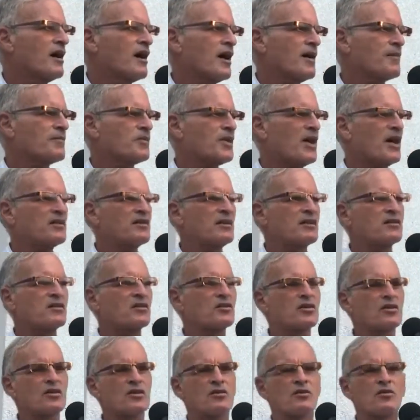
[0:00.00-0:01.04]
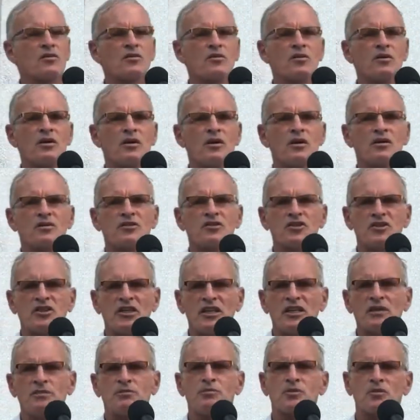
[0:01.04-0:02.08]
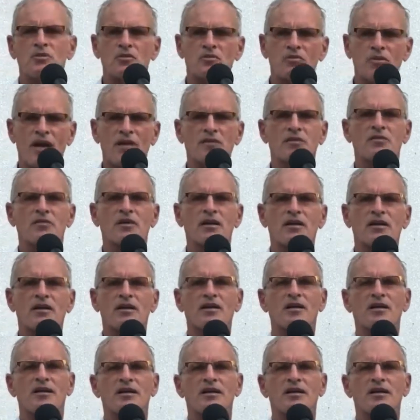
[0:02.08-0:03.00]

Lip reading: I'm not into cheap rhetoric.